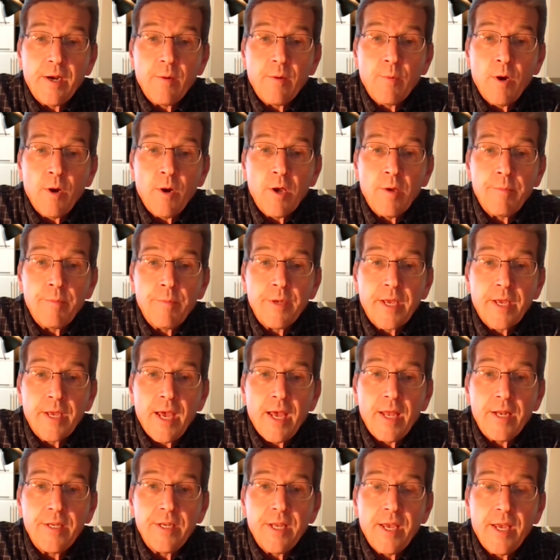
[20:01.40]
are welcome to
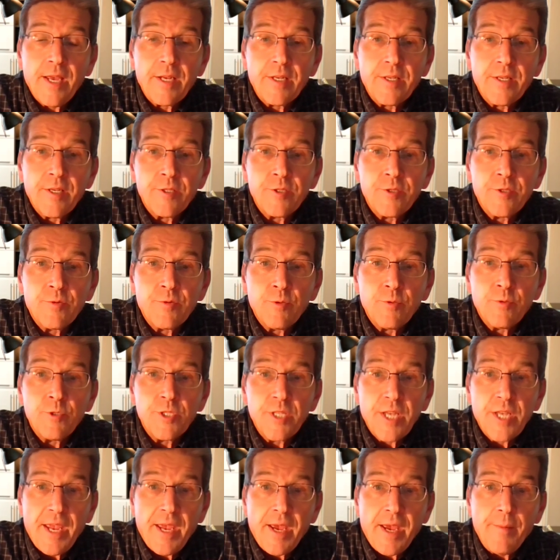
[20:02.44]
contact us through
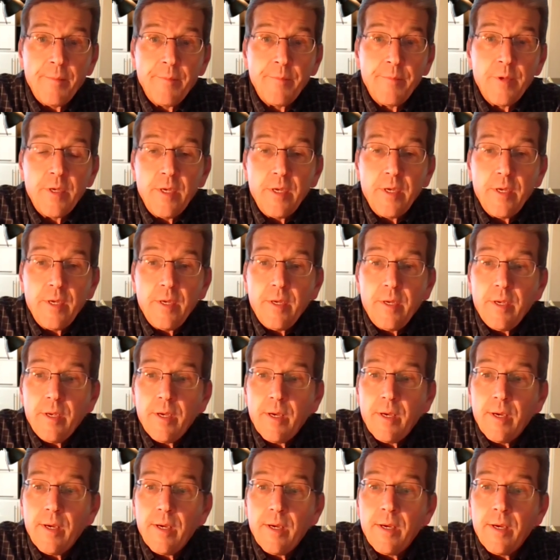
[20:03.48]
Sam
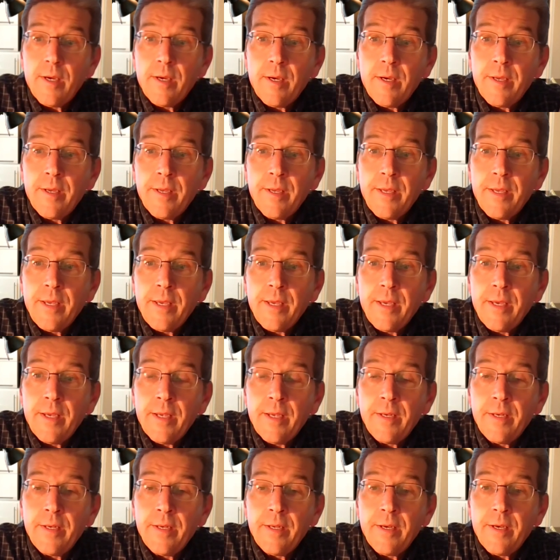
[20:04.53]

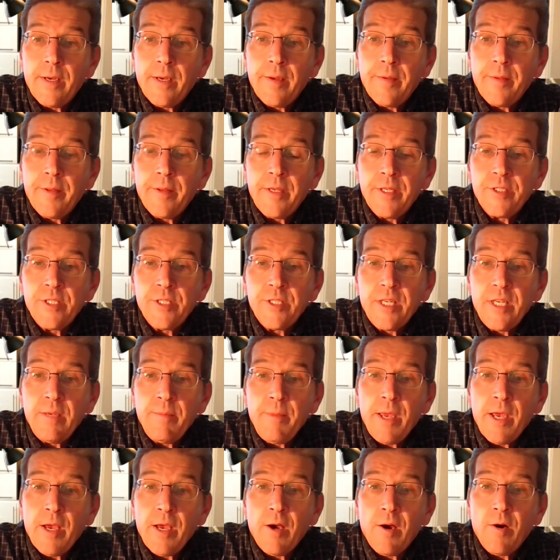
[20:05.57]
and his
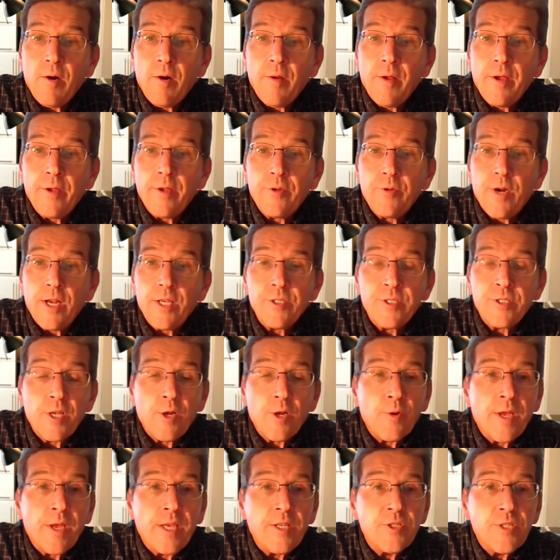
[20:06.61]
email address. Is
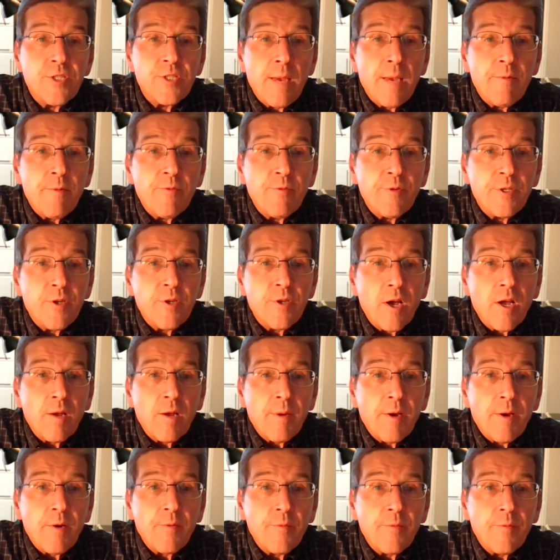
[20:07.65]
that okay, Sam, if we talk
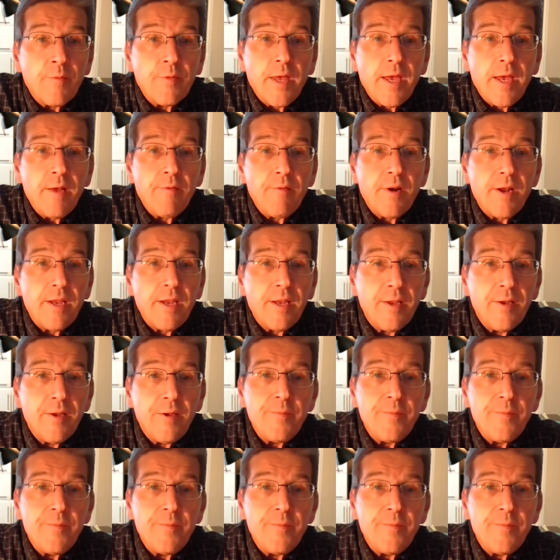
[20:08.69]
about that, right?